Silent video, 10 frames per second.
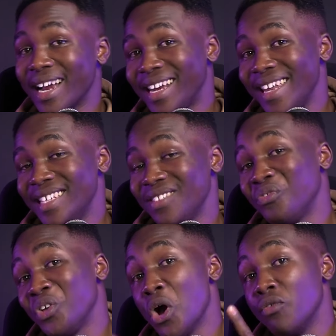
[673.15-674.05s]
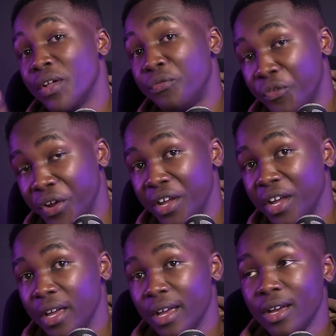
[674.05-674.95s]
at least three over
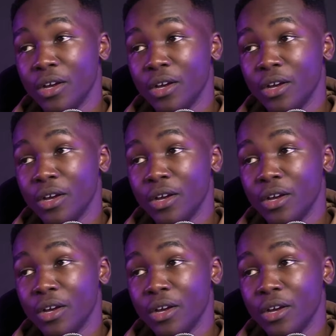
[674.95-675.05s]
three,